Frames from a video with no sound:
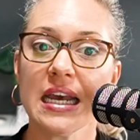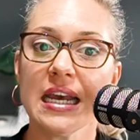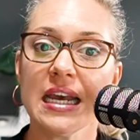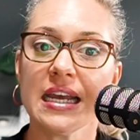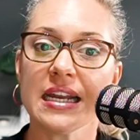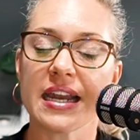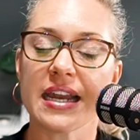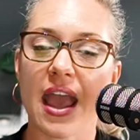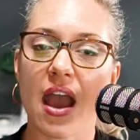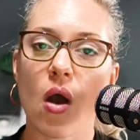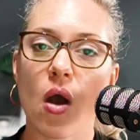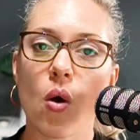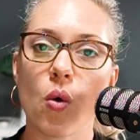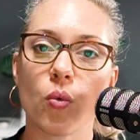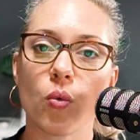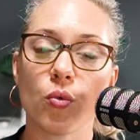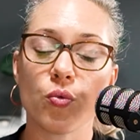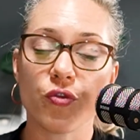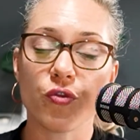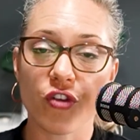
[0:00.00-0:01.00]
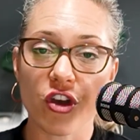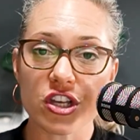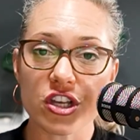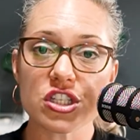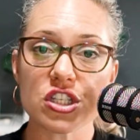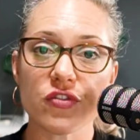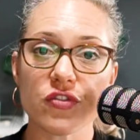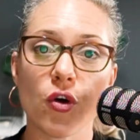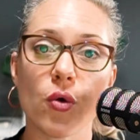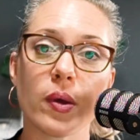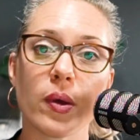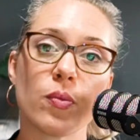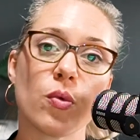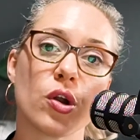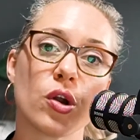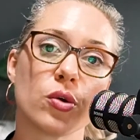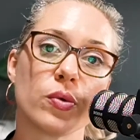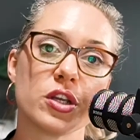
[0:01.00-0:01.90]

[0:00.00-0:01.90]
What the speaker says: Now, first of all, we want to